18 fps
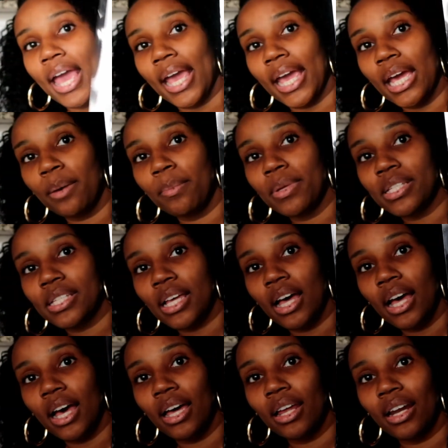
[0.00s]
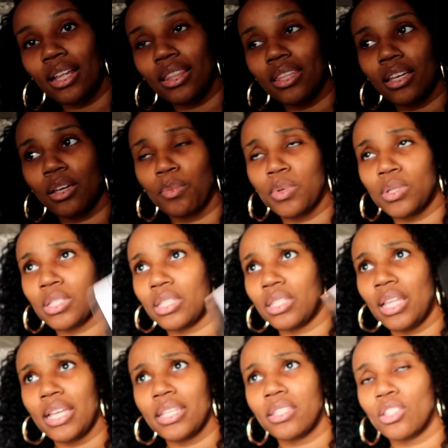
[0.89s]
Amazon. I think it
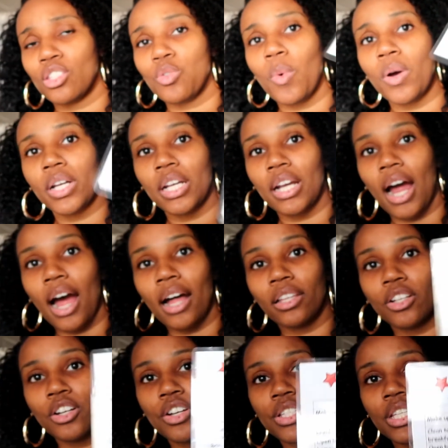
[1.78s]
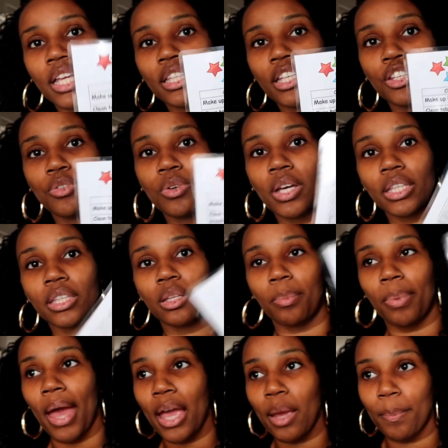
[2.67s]
was less than $20, and then you get
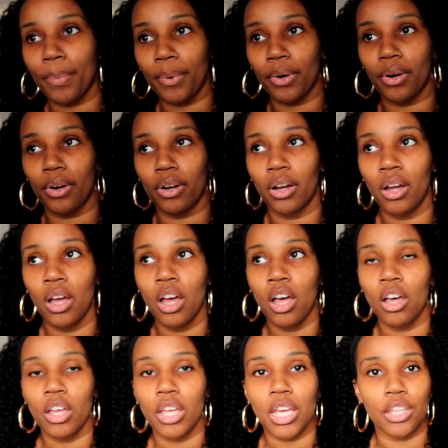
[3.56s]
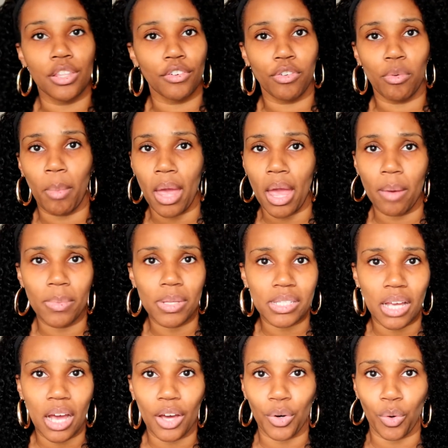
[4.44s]
the paper either from
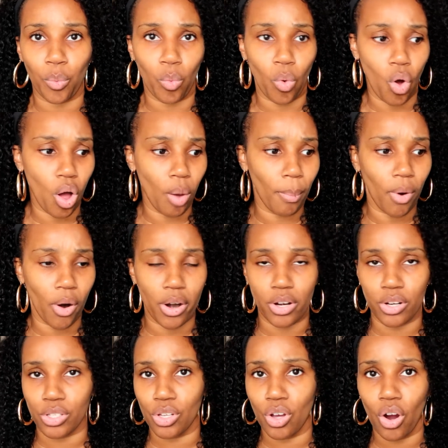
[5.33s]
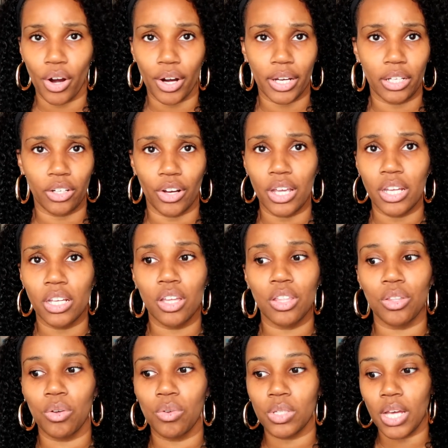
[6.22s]
Amazon or Walmart or Target or any
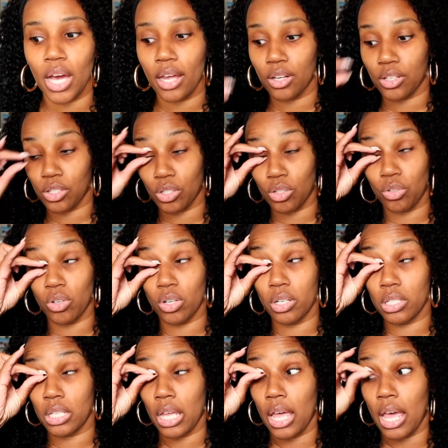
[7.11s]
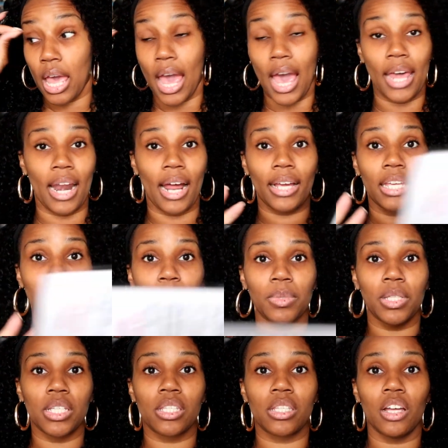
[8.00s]
of those kind of stores. And I
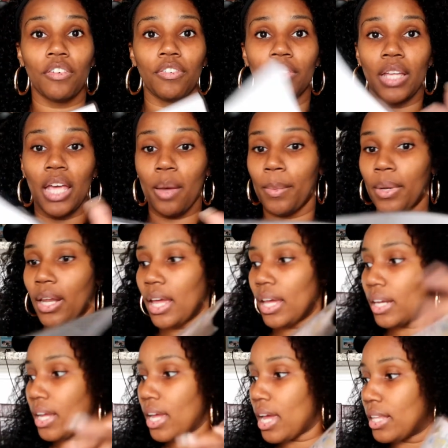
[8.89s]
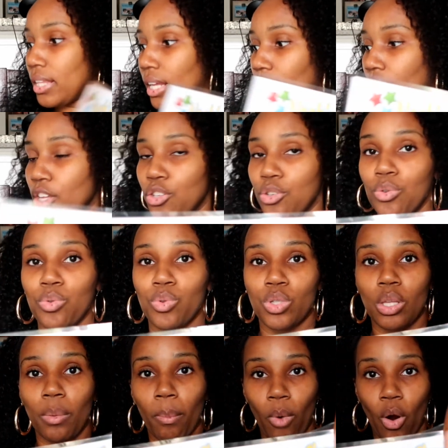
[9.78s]
keep this stuff laminated, and then I
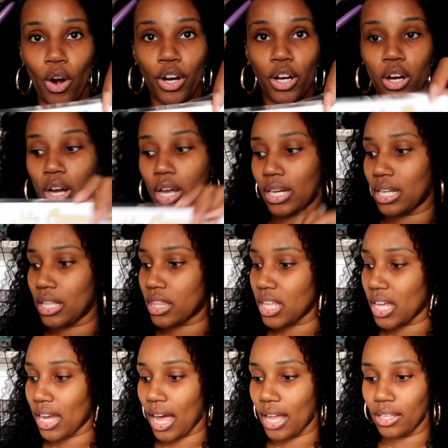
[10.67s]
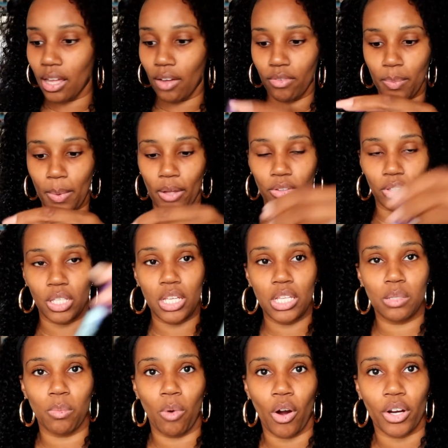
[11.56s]
use the marker. And the thing I love about
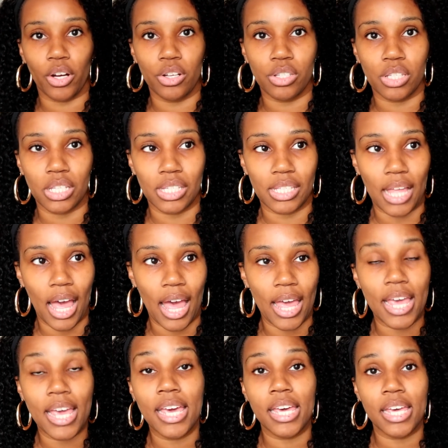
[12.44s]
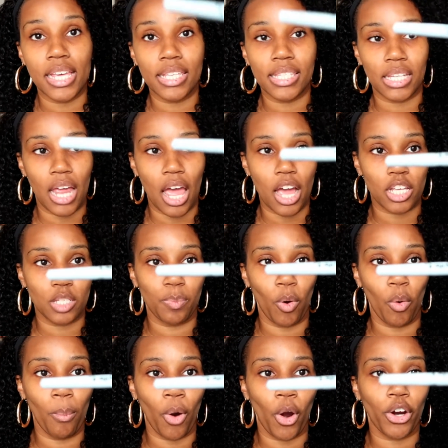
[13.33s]
these markers is that it is an
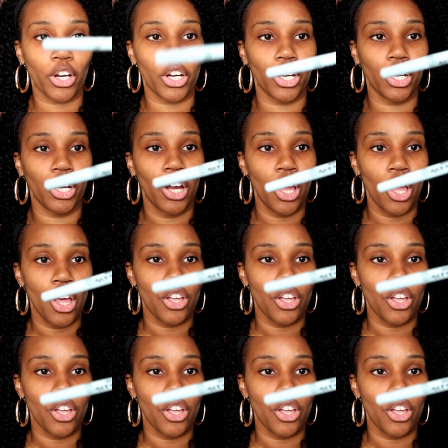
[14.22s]
expo marker,